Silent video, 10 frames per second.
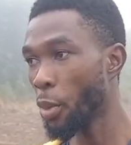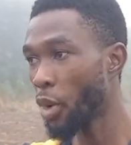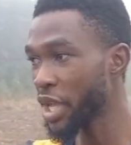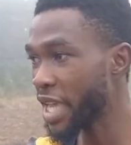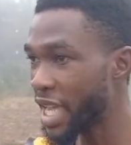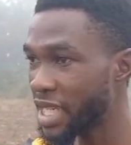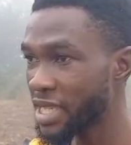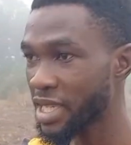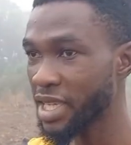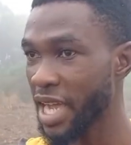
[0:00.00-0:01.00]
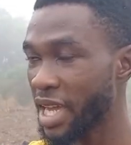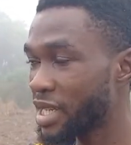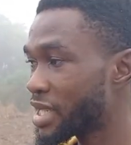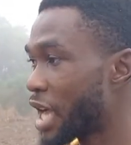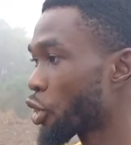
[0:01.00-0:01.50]
But here, this here
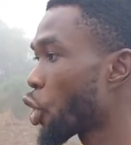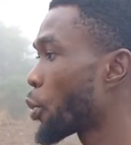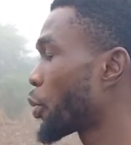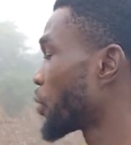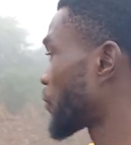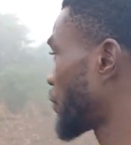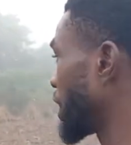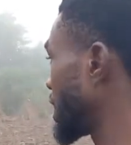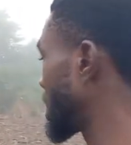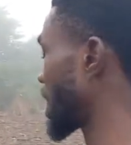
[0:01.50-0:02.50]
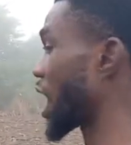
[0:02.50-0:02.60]
is an open field